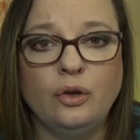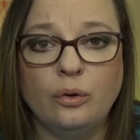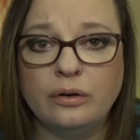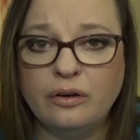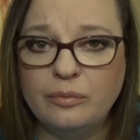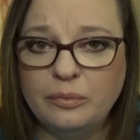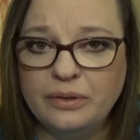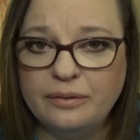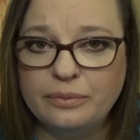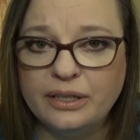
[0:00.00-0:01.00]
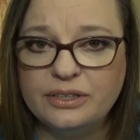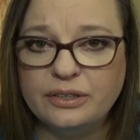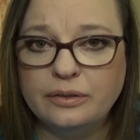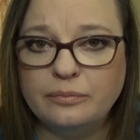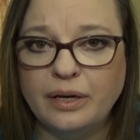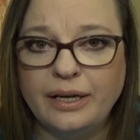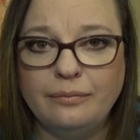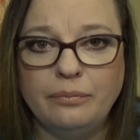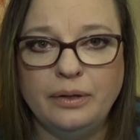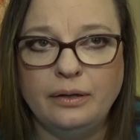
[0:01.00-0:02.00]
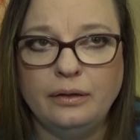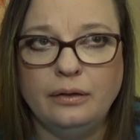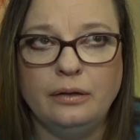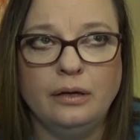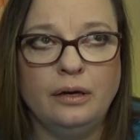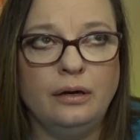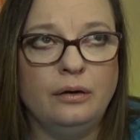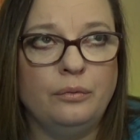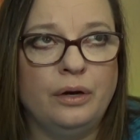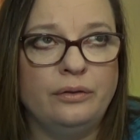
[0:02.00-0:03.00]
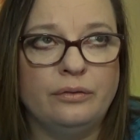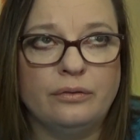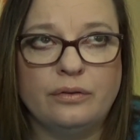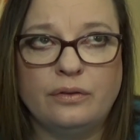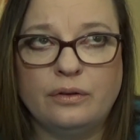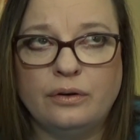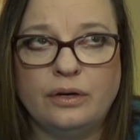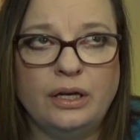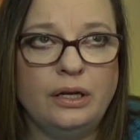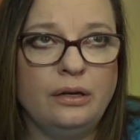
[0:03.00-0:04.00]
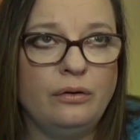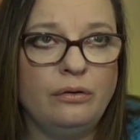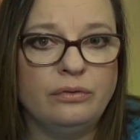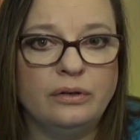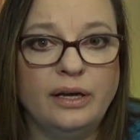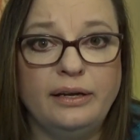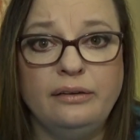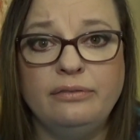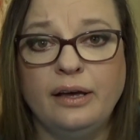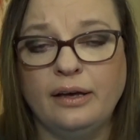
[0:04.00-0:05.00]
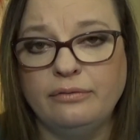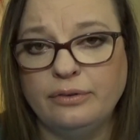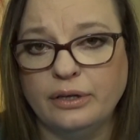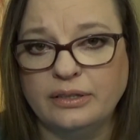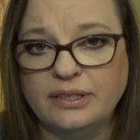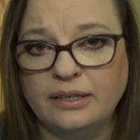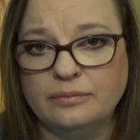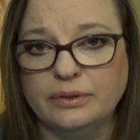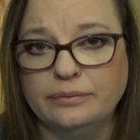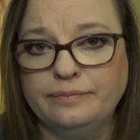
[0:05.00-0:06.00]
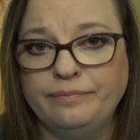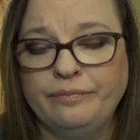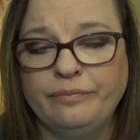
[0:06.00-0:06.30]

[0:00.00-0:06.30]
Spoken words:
Your normal blood pressure might be 130/85, for example.